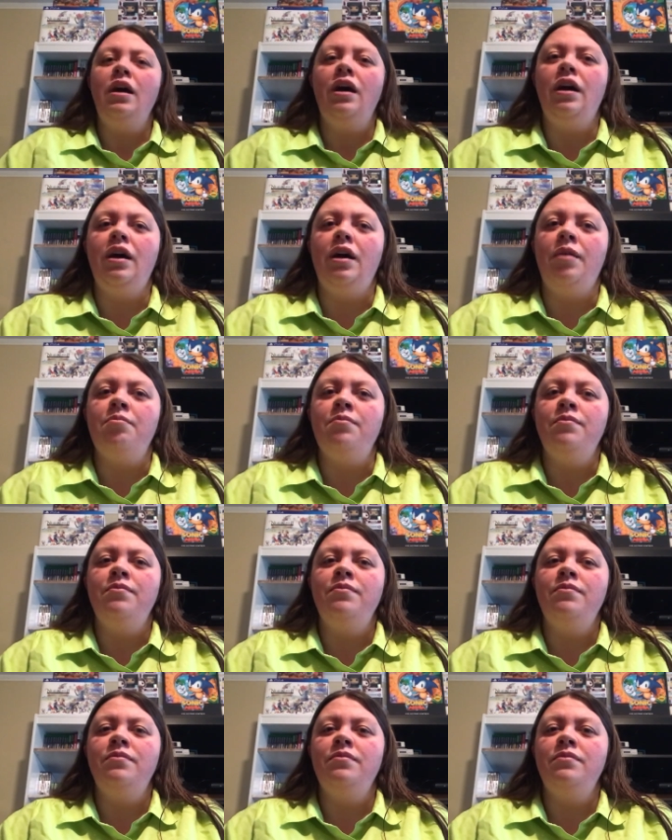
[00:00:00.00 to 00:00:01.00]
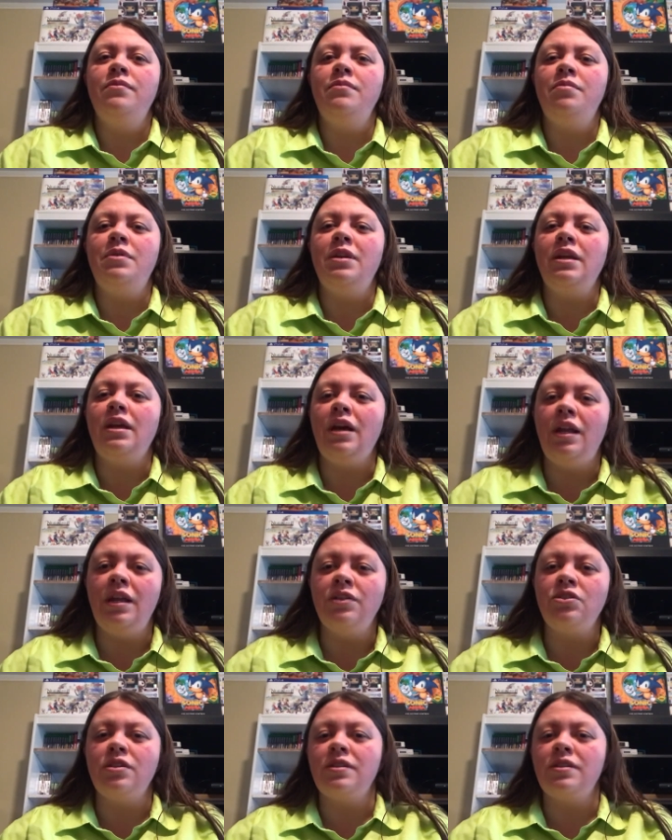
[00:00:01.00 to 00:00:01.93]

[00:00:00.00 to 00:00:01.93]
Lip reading: But again,